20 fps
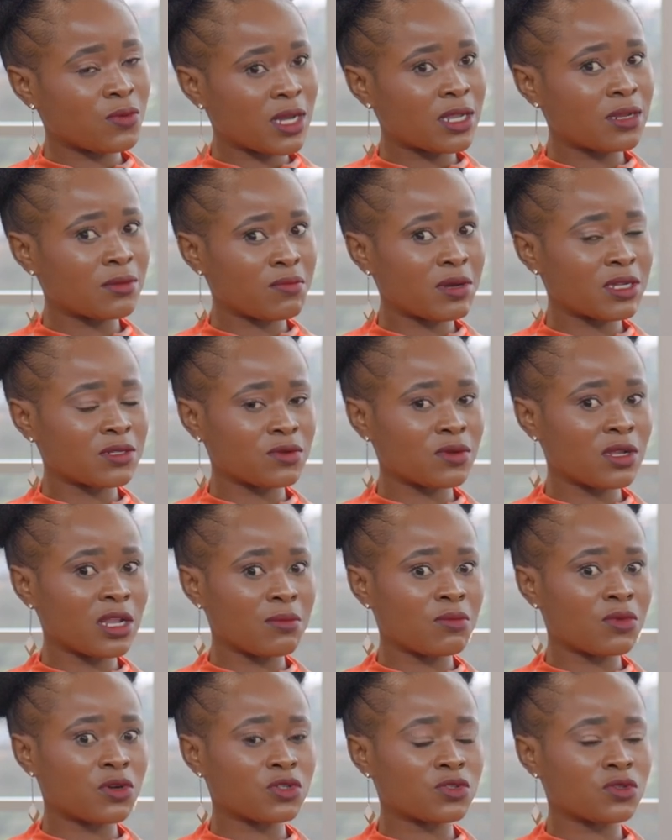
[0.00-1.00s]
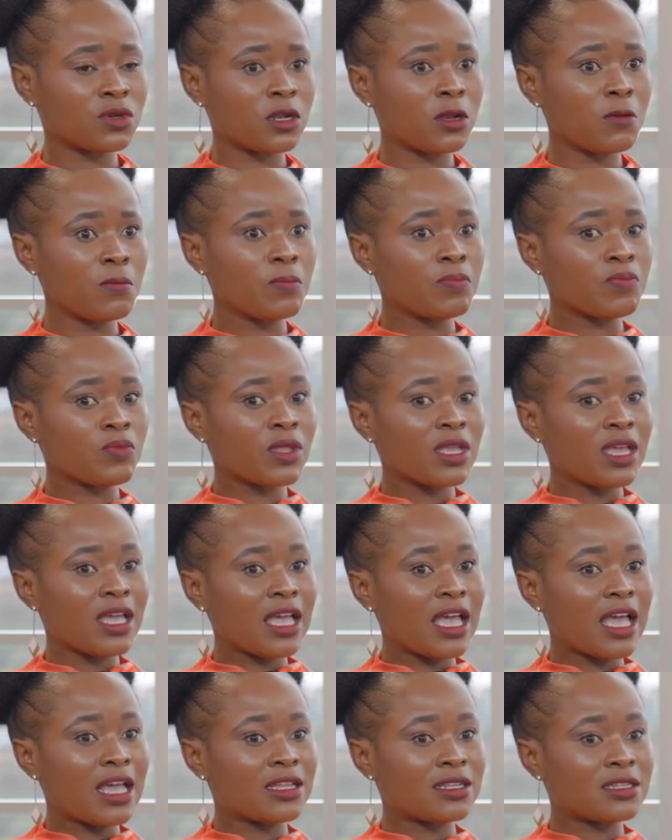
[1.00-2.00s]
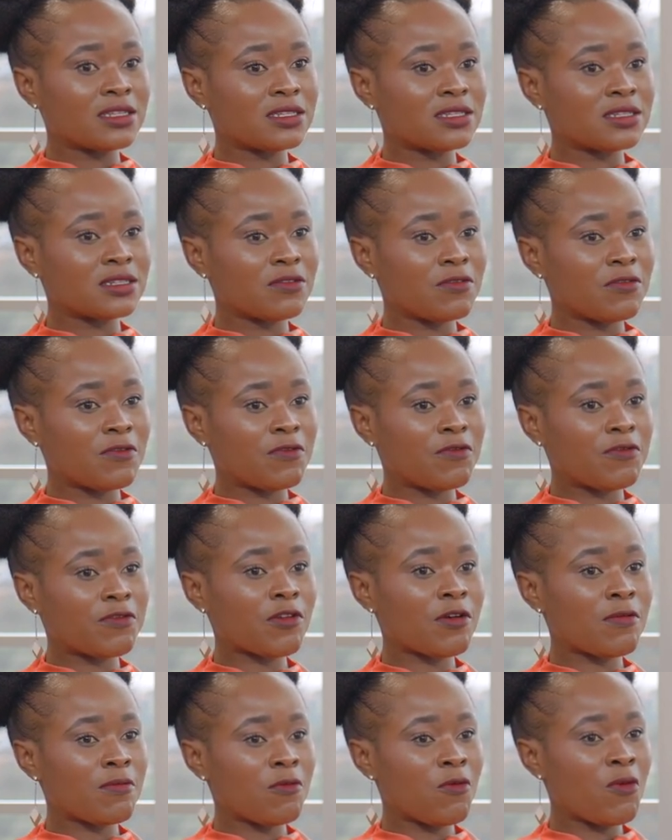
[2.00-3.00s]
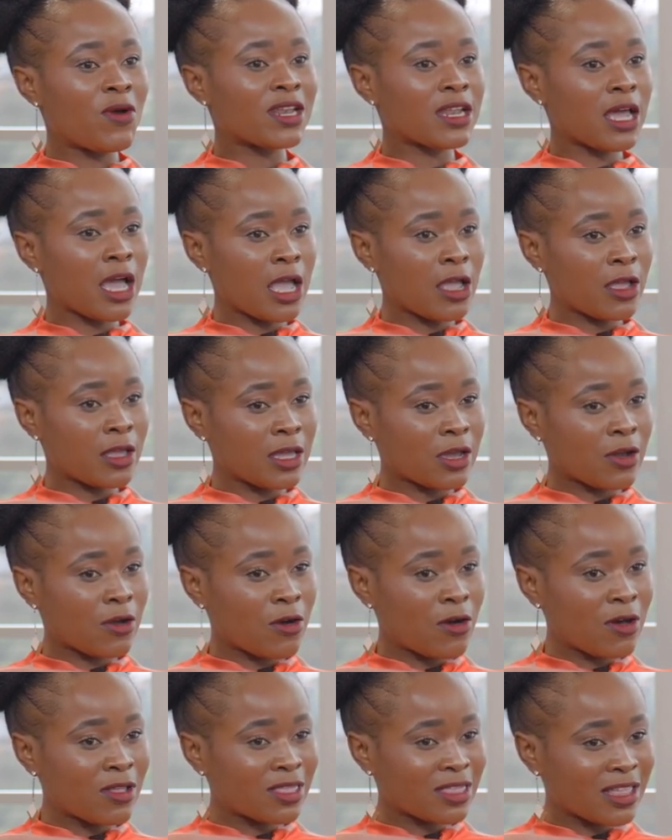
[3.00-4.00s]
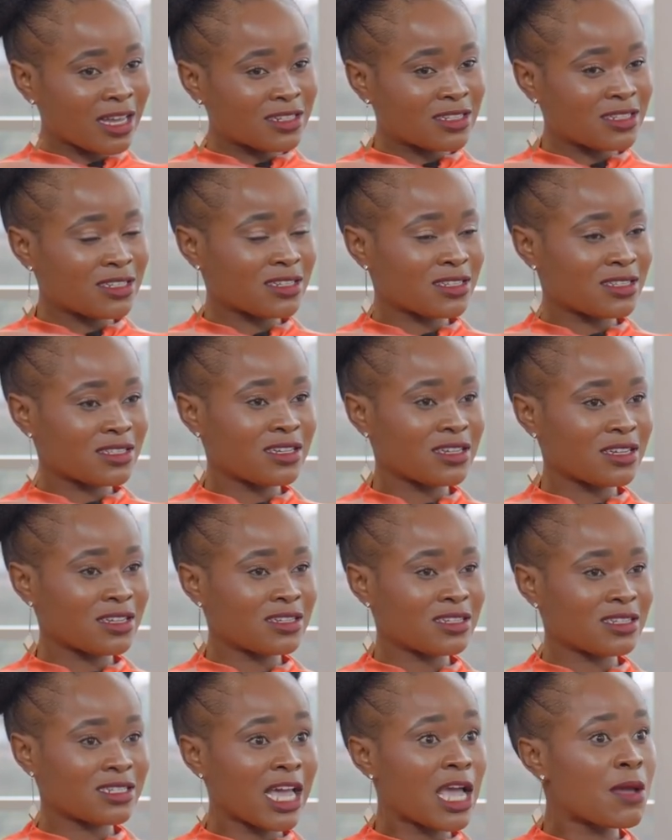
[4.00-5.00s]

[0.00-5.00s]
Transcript: one particular module. And from when I got that distinction,